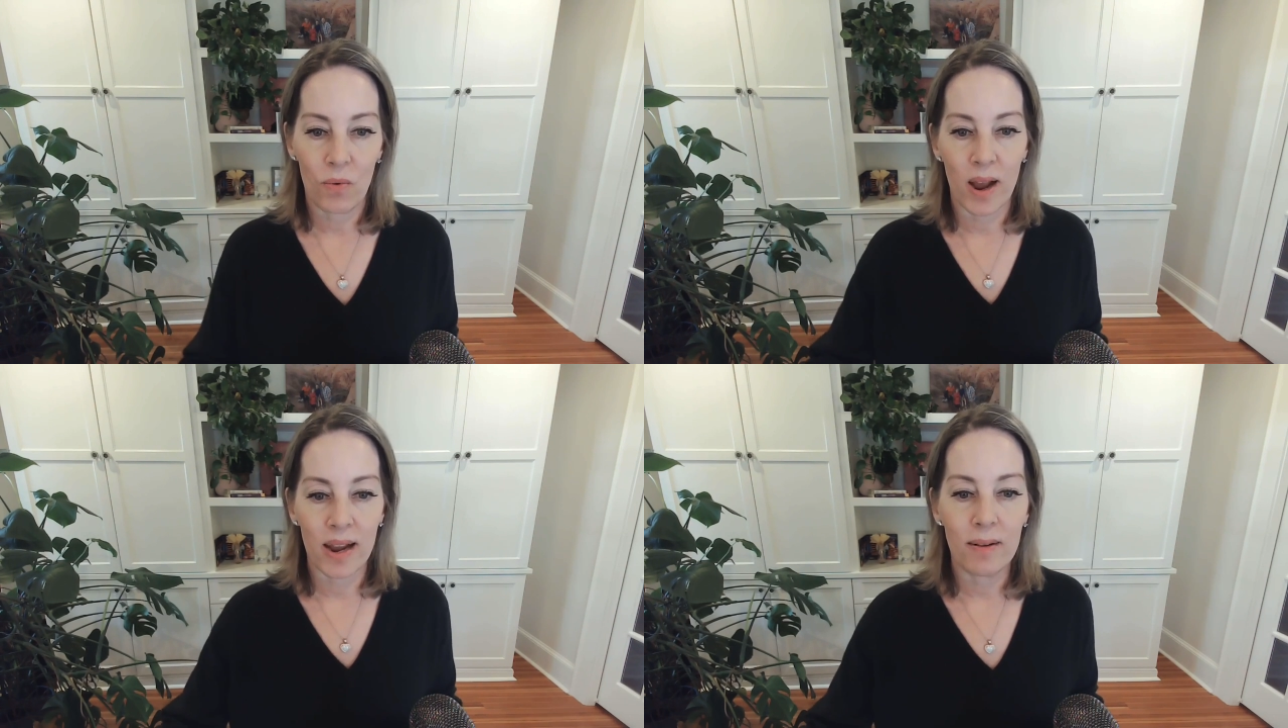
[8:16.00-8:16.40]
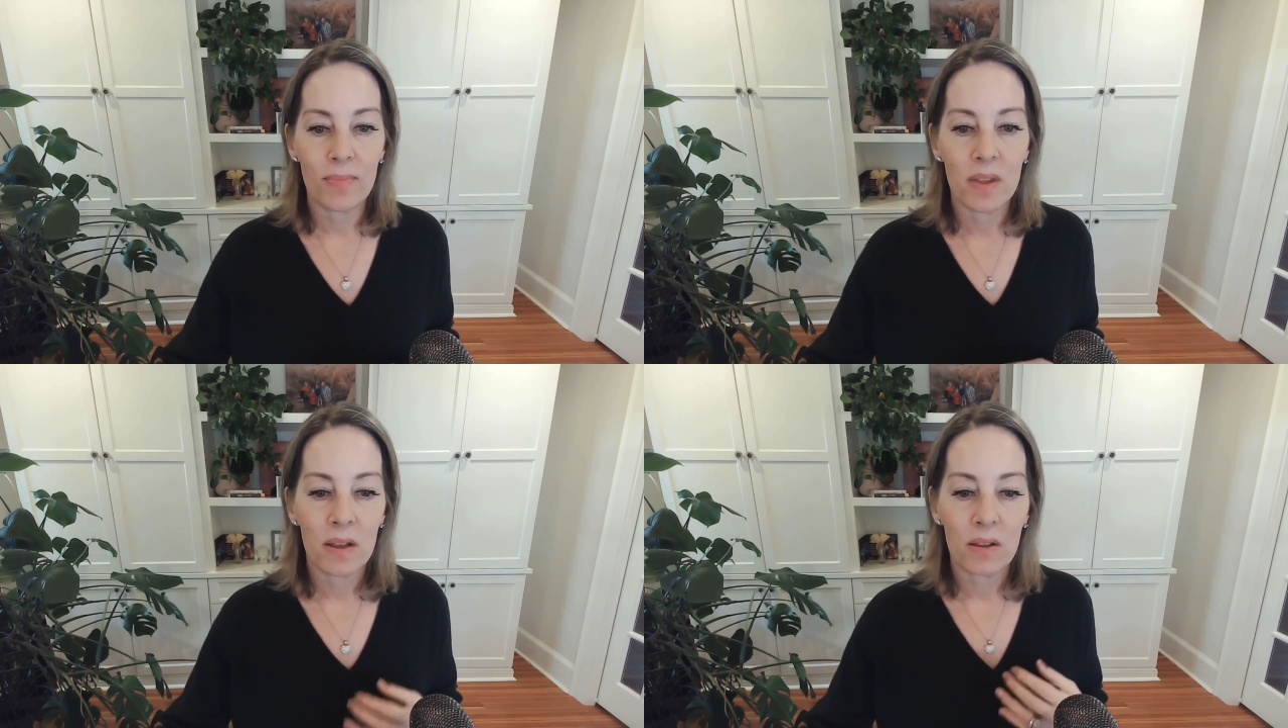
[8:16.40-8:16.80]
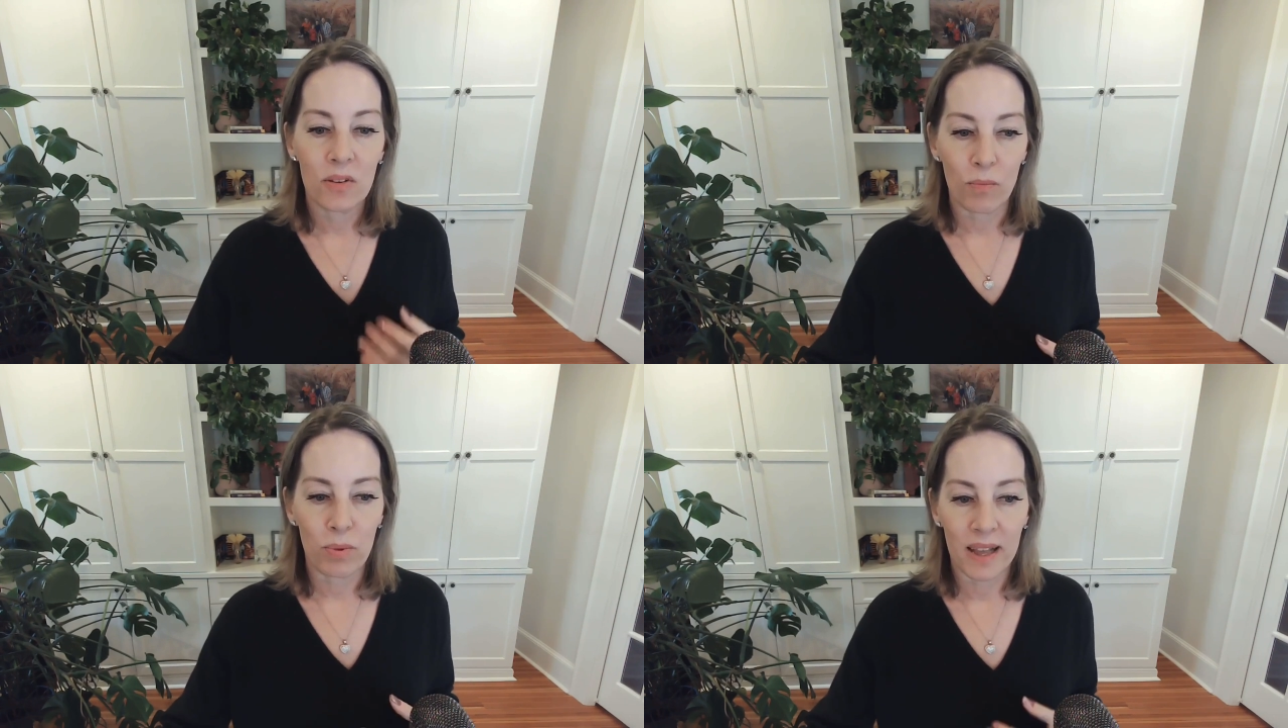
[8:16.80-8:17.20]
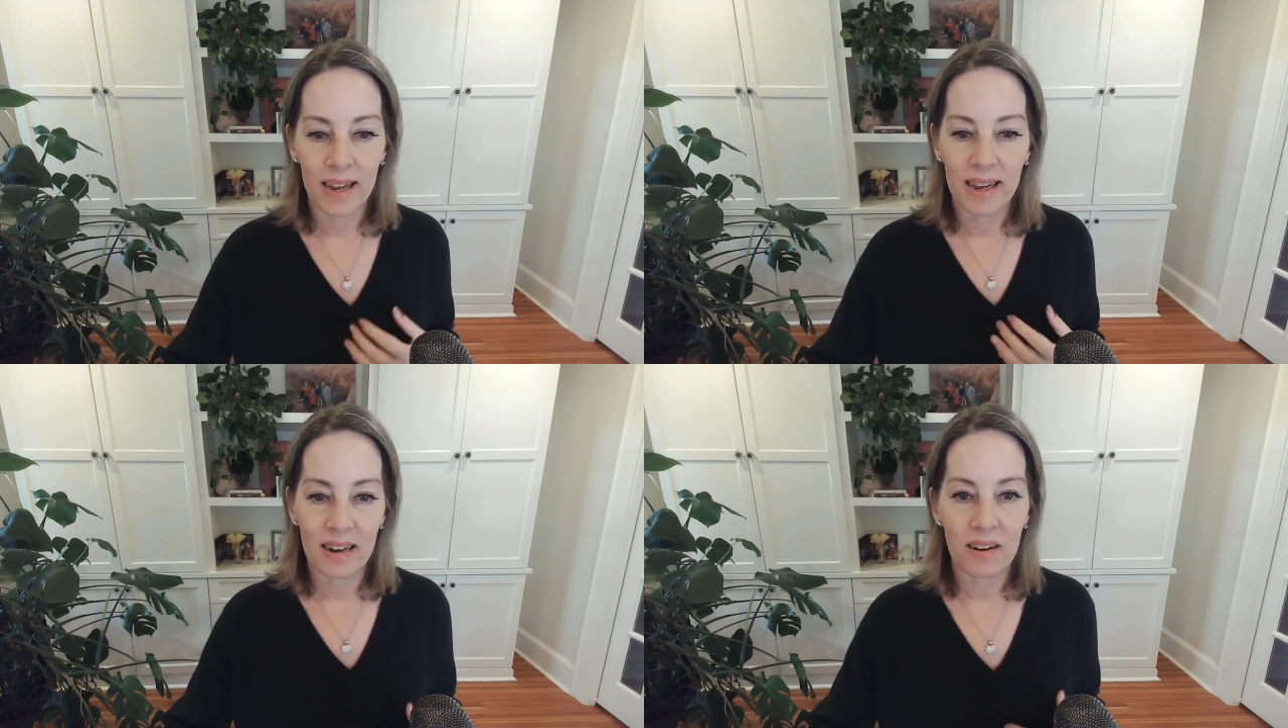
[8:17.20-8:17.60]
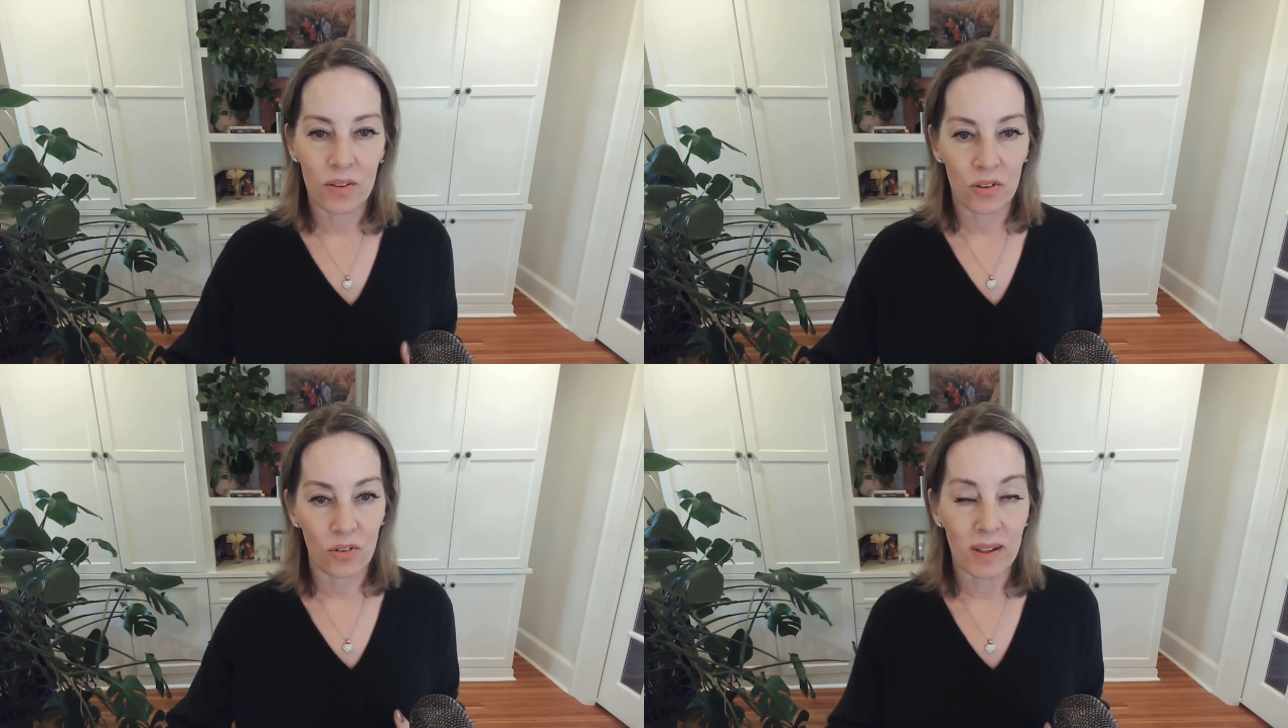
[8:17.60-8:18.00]
right? So play into
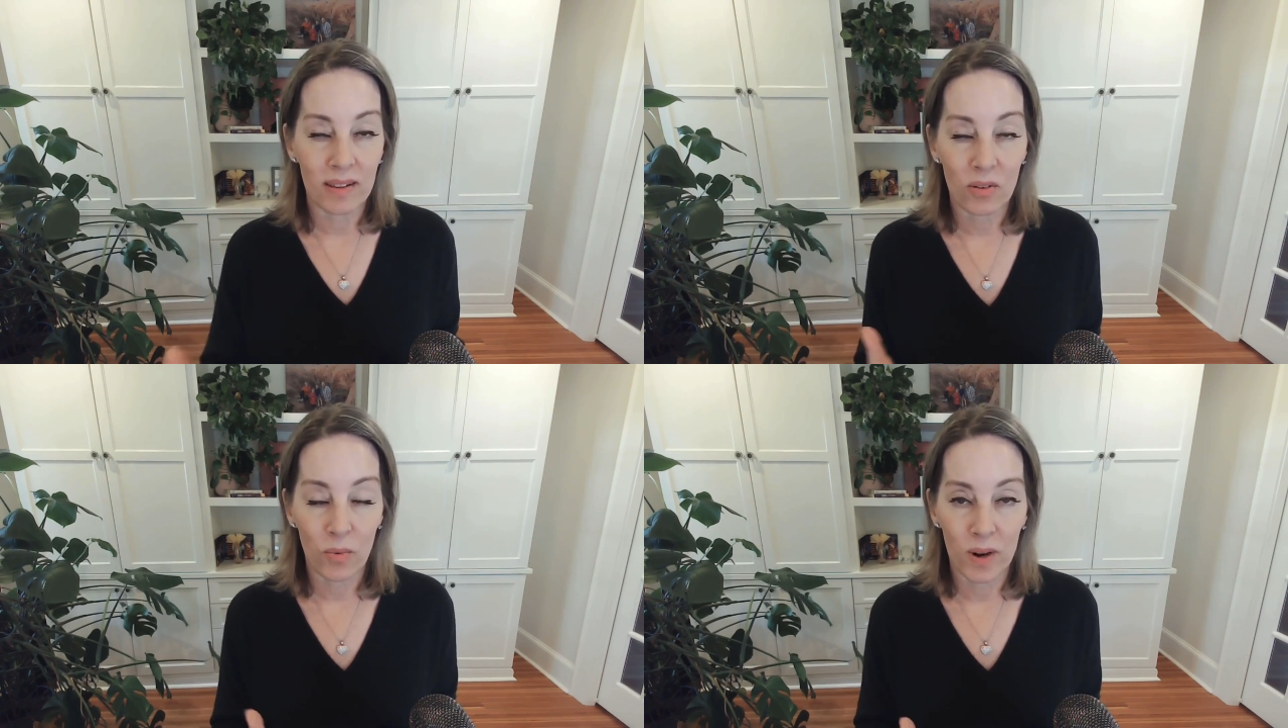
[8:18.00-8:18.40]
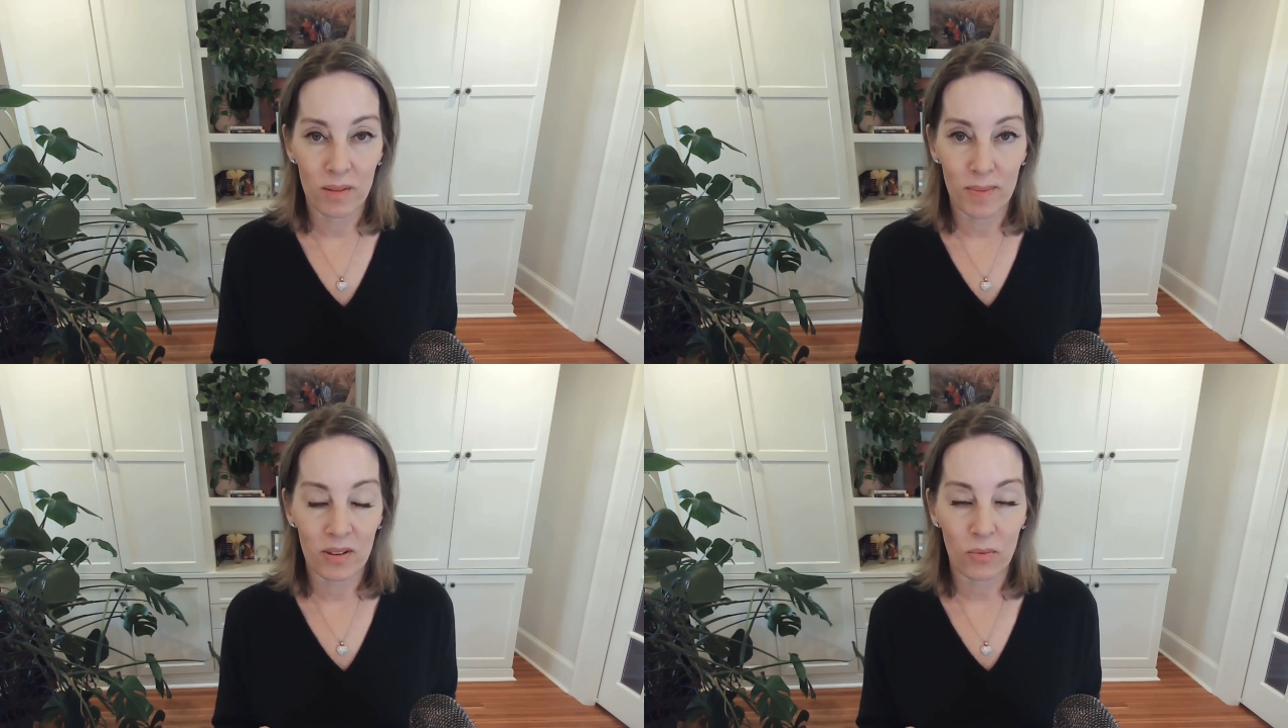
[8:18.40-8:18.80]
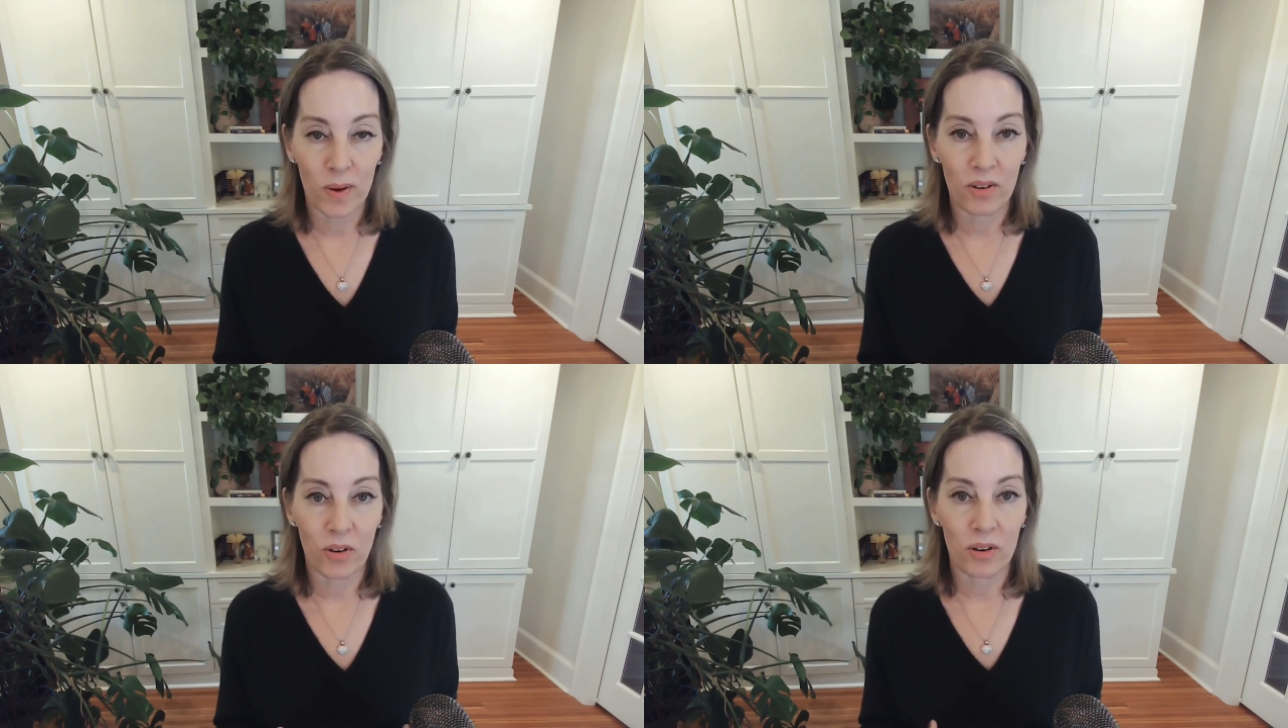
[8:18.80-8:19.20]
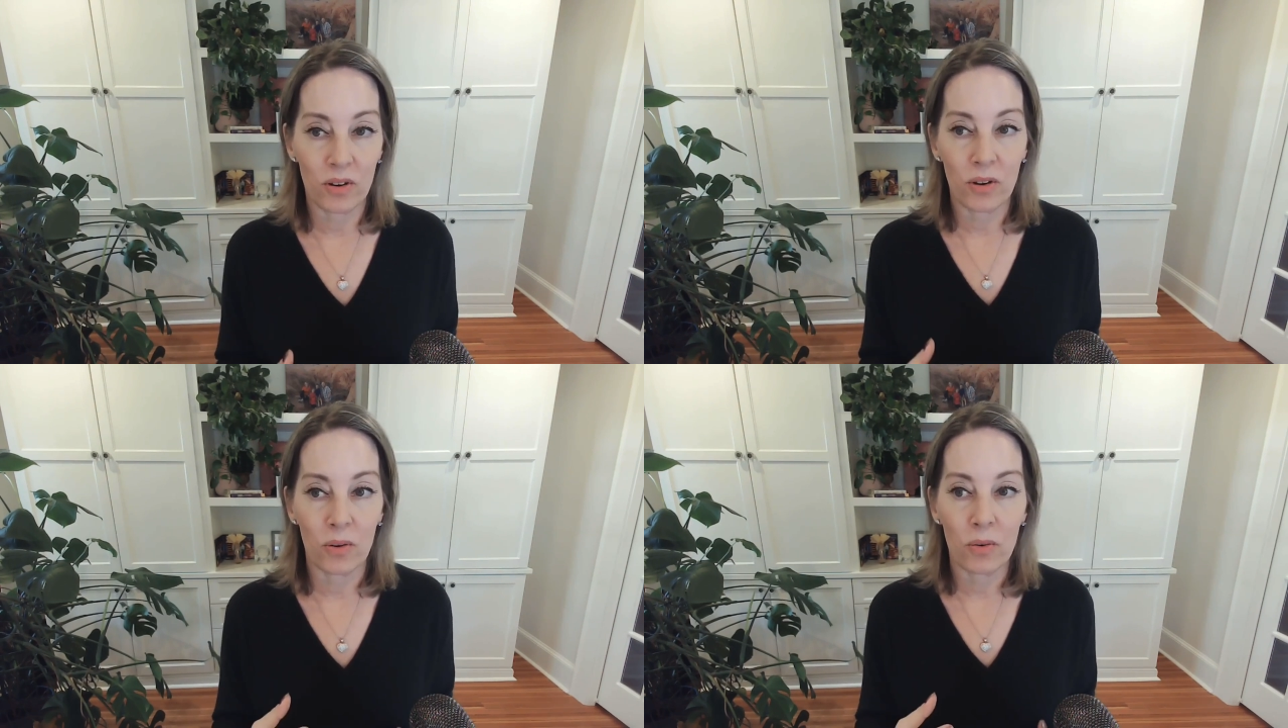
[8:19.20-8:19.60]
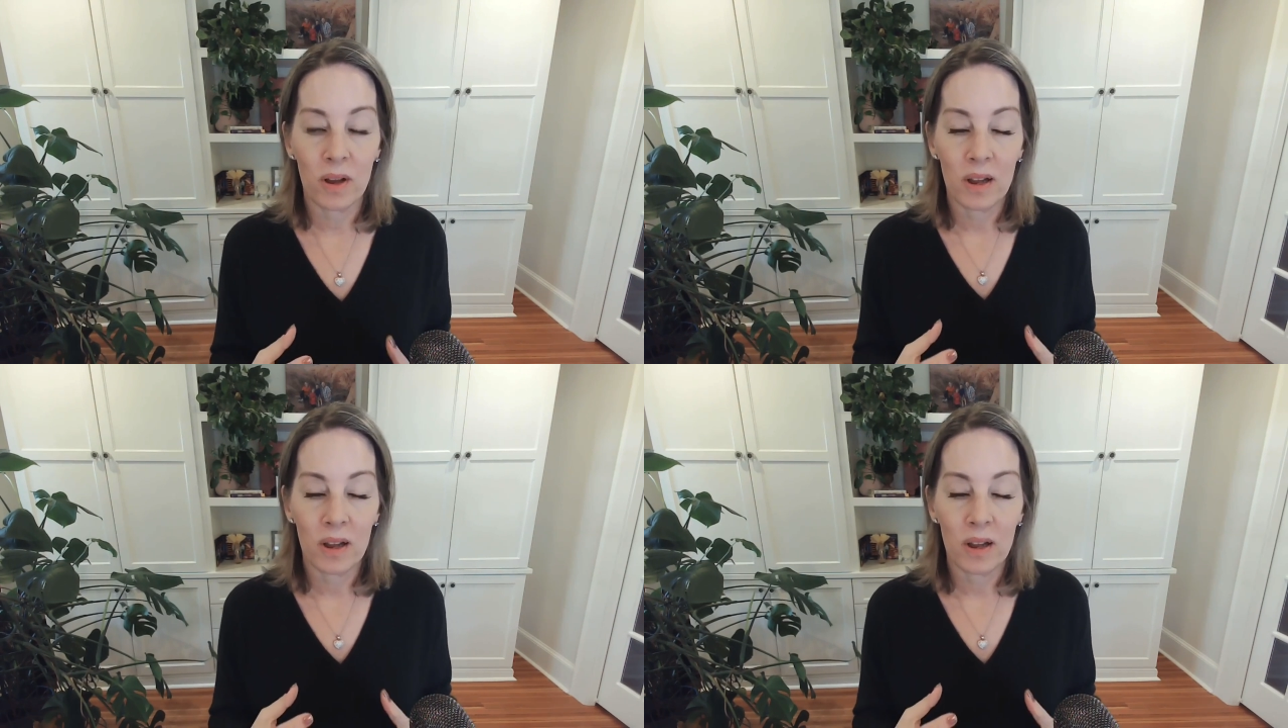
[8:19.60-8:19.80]
the strength. That's one of the best ways you can do.